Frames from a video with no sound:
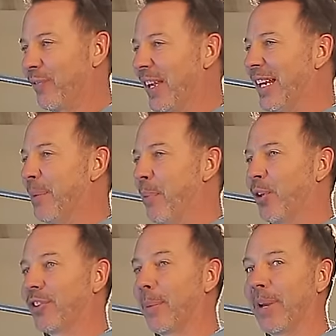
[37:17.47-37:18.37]
if you need to
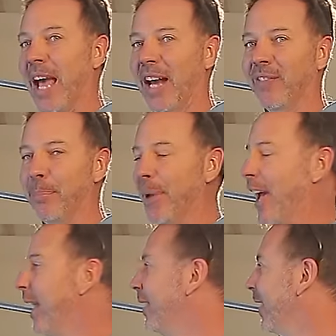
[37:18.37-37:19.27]
pull somebody out of a
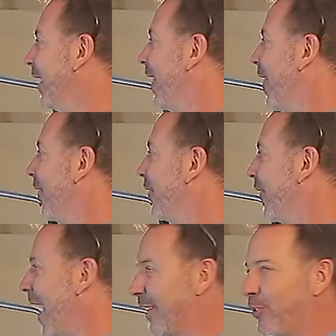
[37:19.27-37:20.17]
bed,
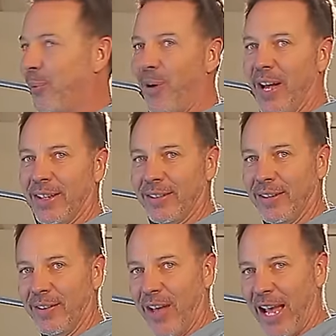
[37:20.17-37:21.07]
that's what
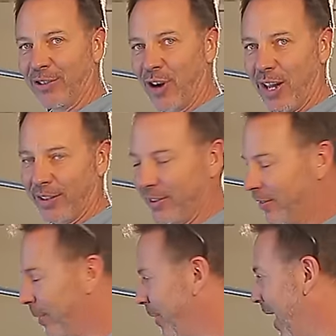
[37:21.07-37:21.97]
the hydraulic
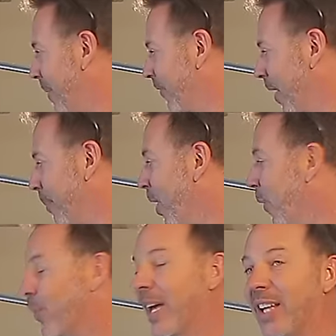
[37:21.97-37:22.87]
system came from.
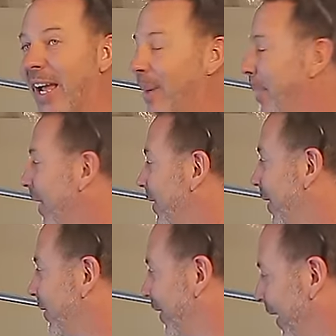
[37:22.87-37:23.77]
What I like about
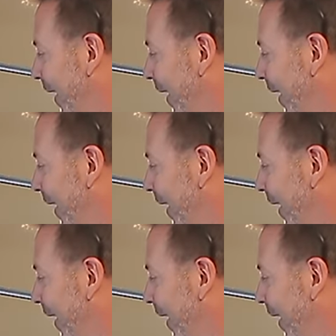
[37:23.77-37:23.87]
this